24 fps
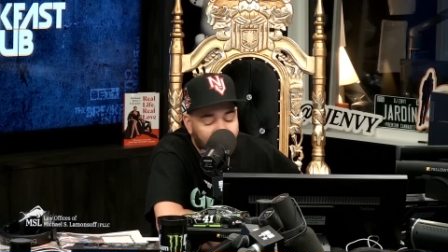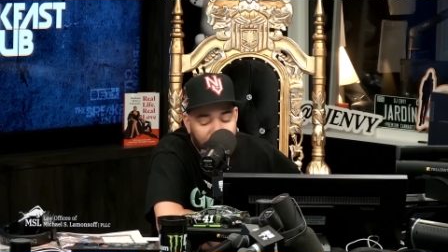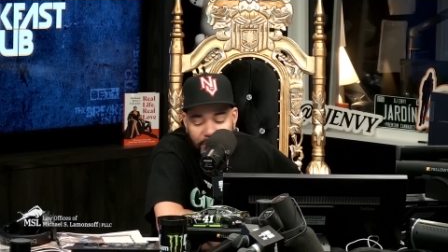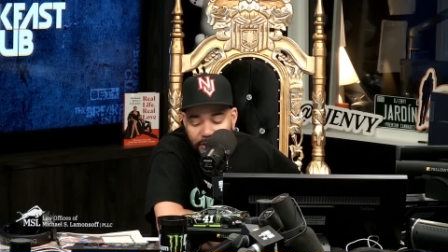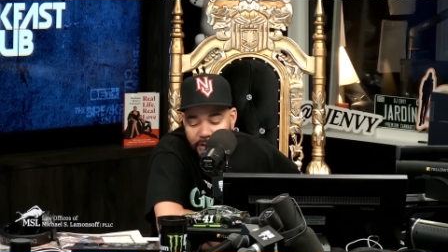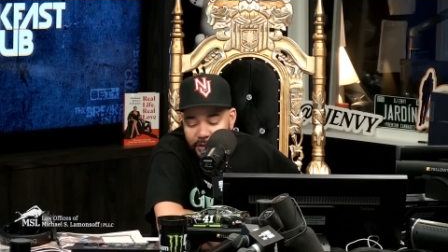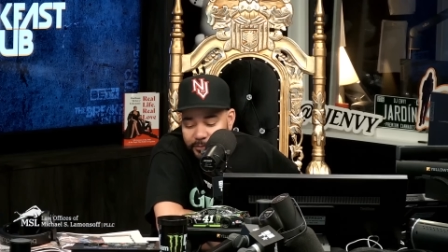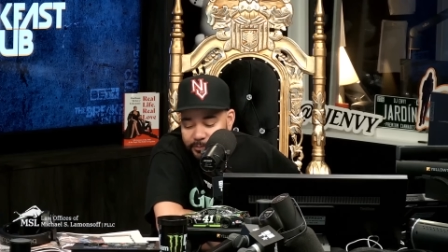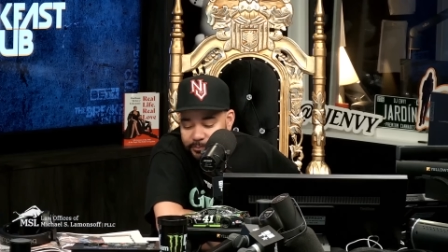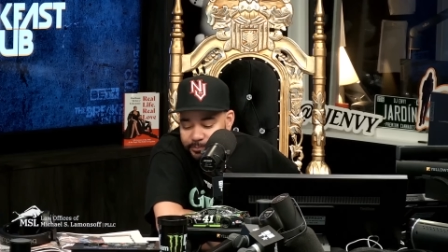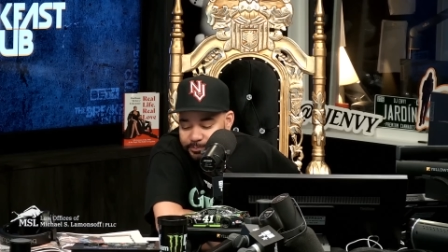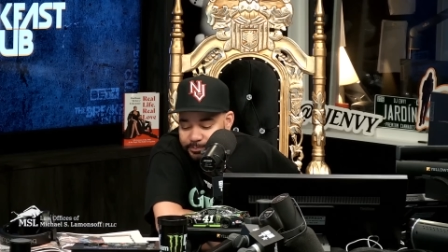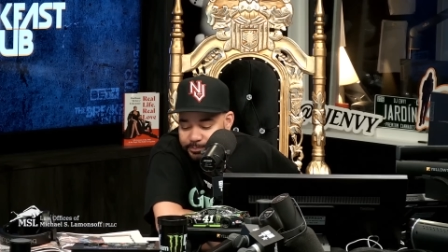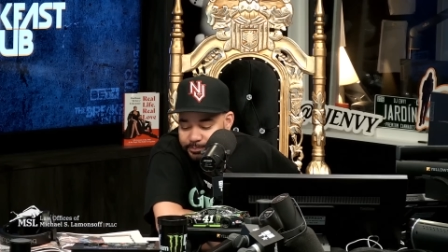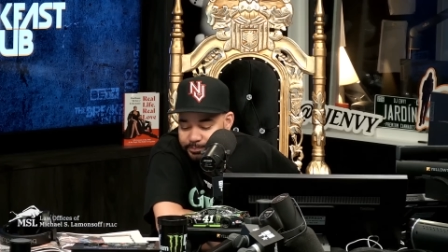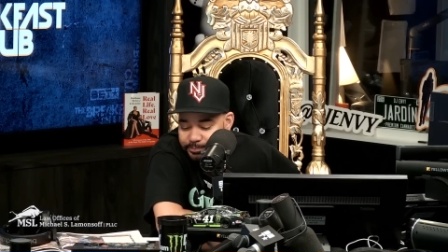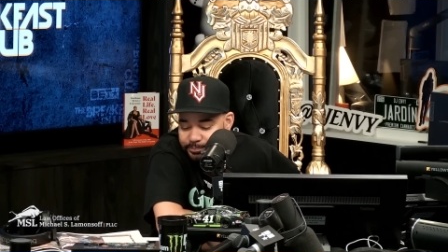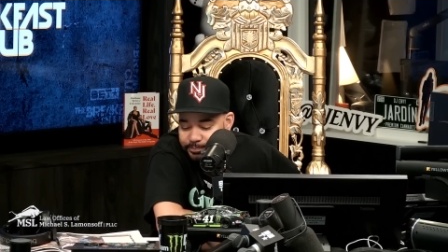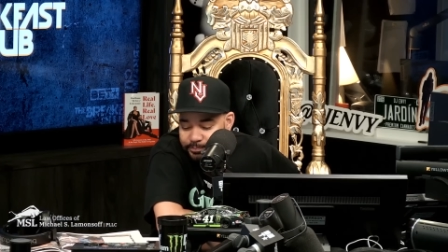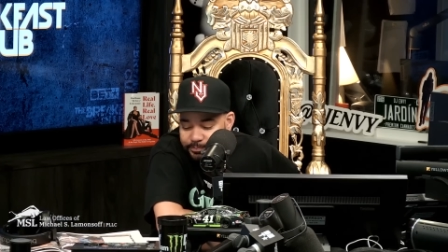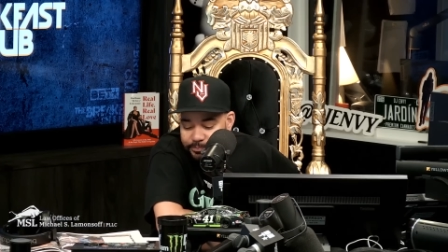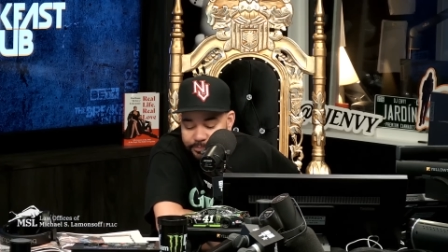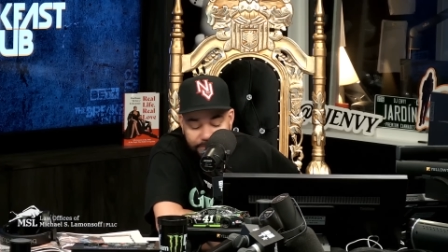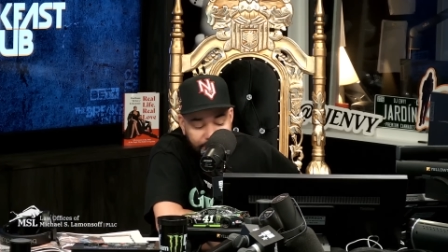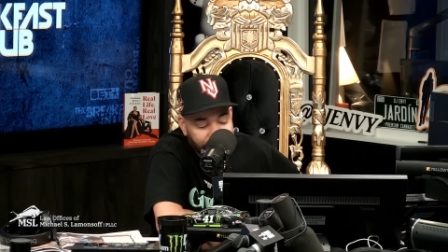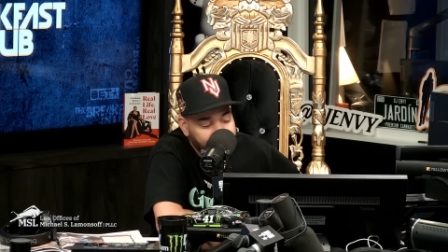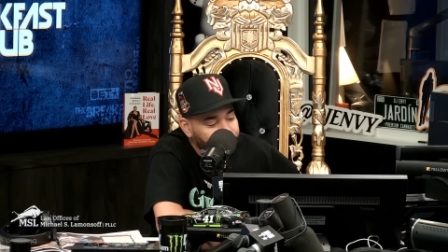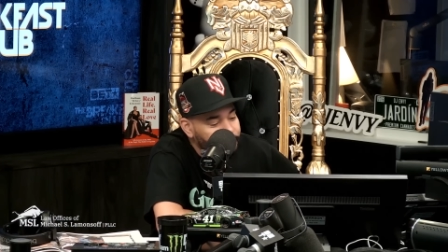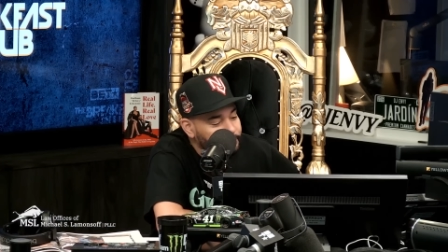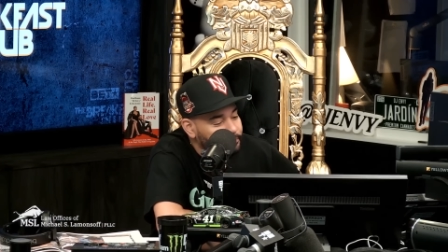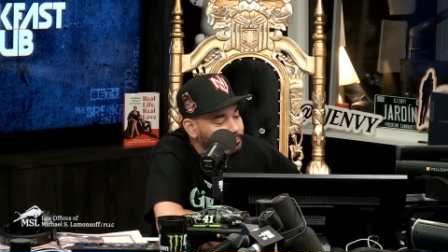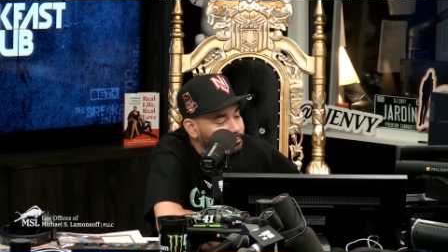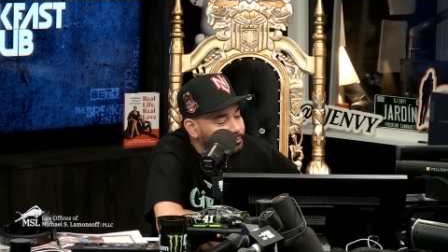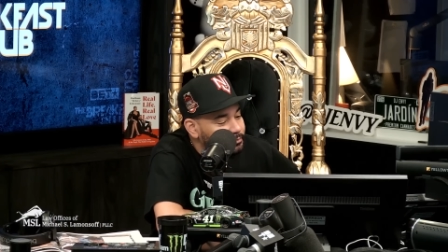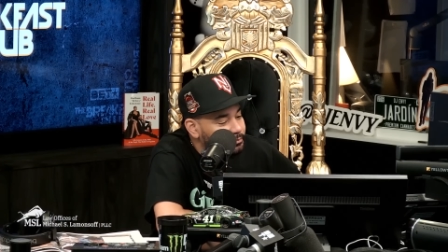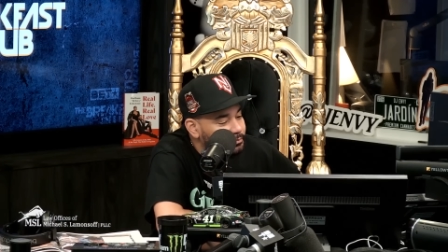Aman. bro?
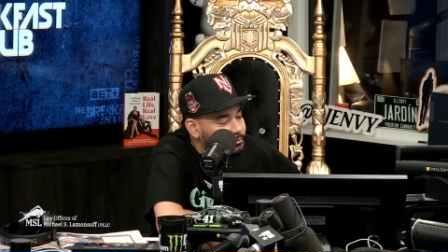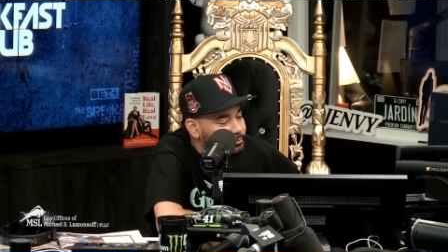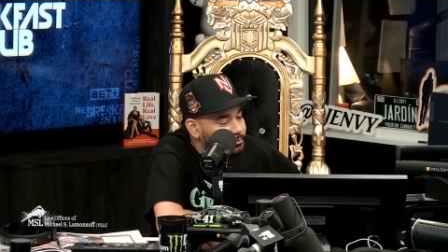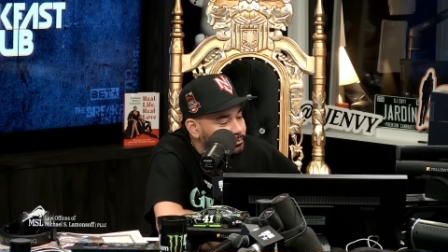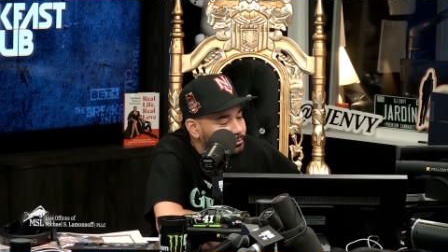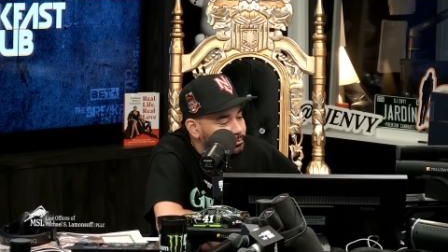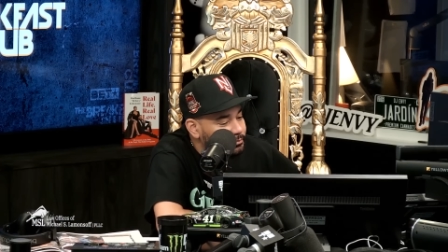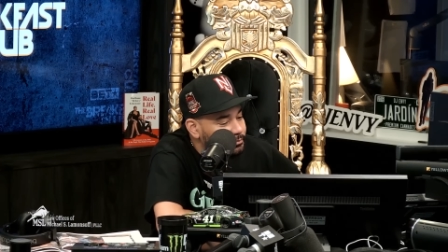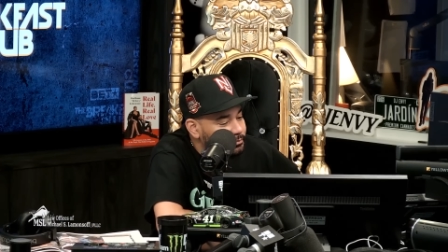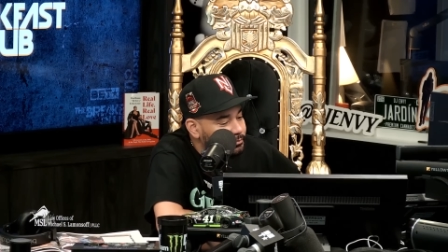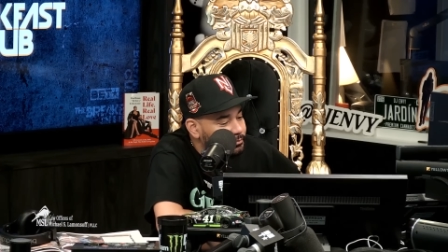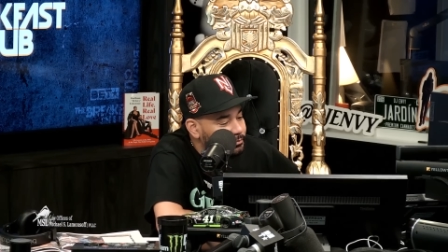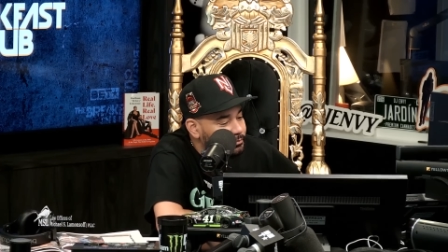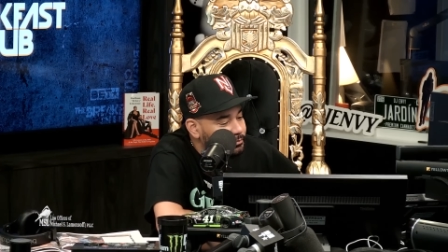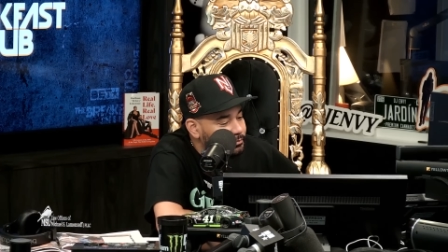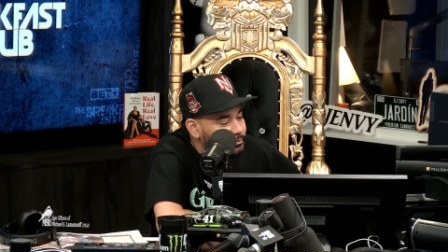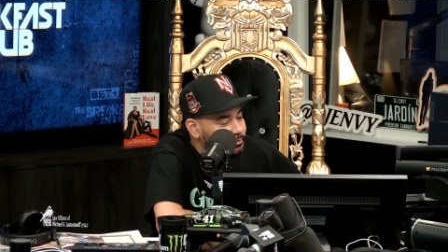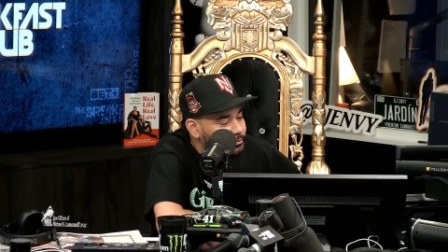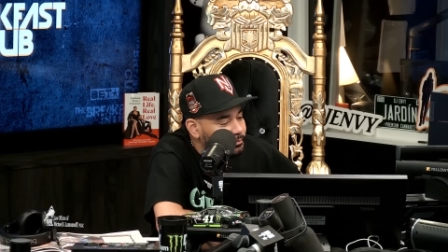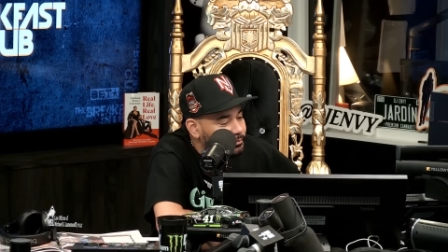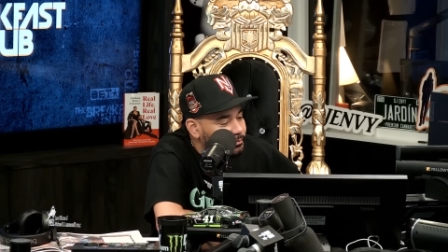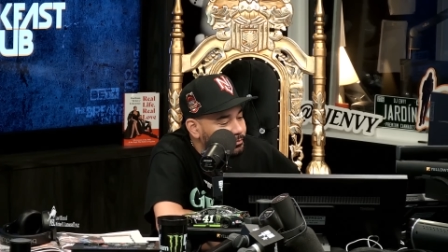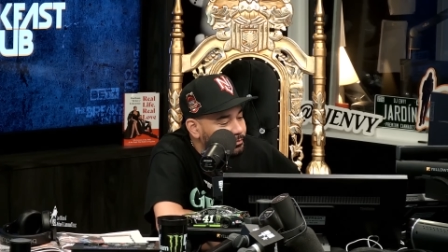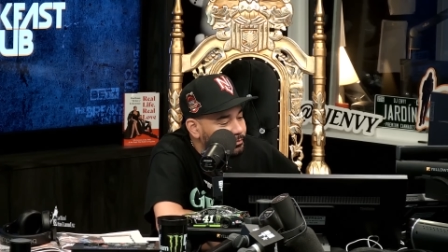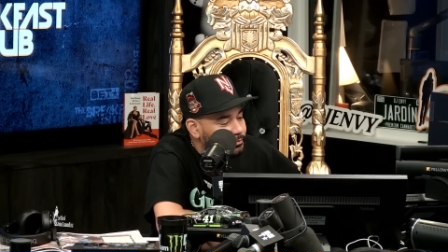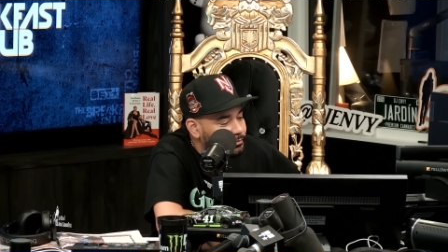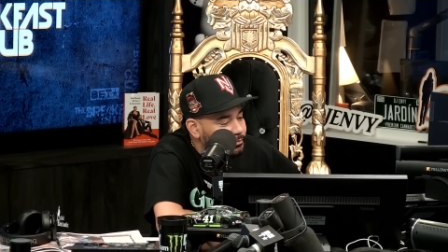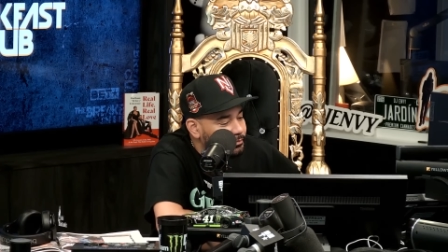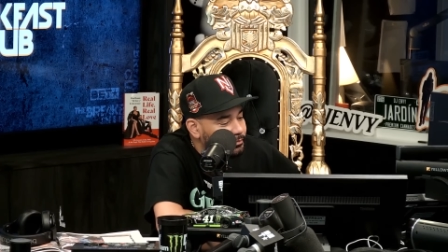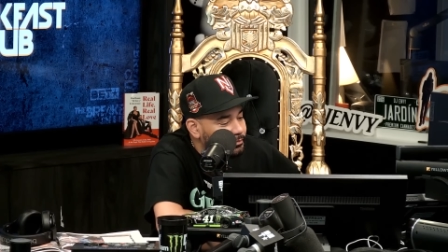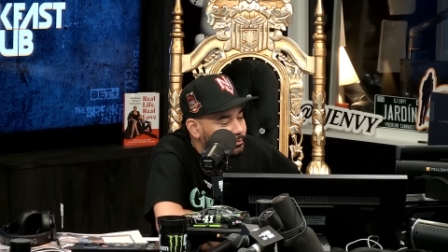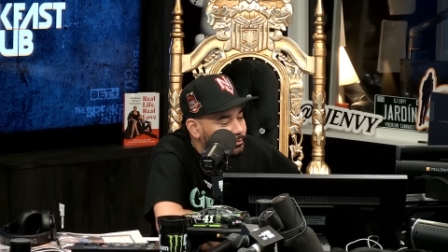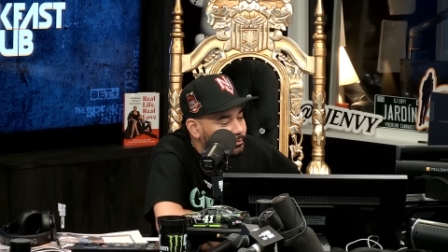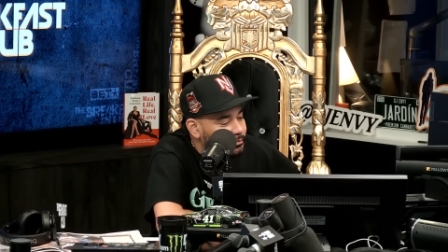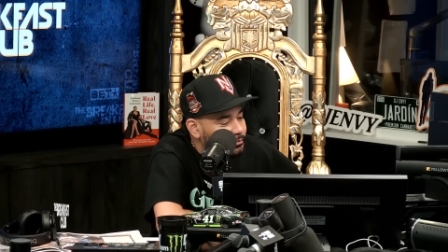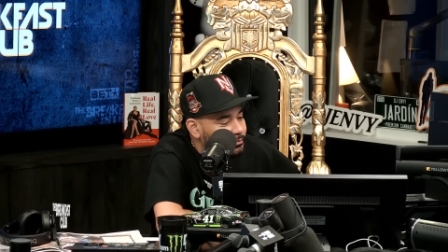I'm originally from Nigeria,
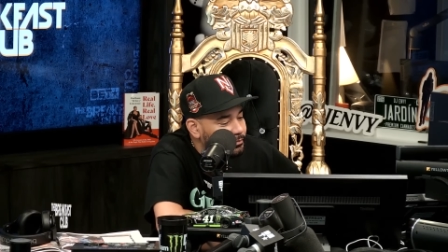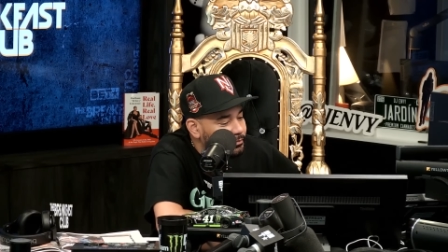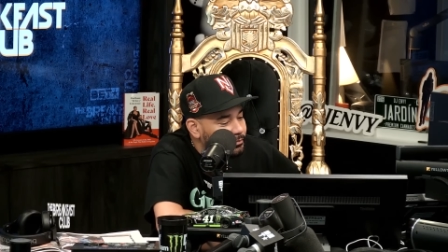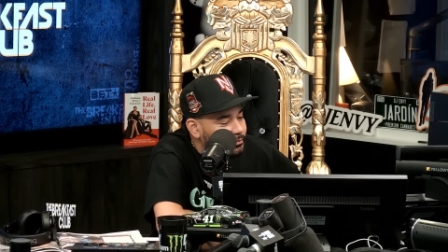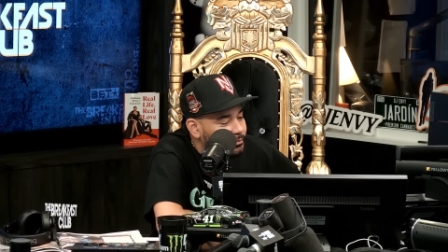so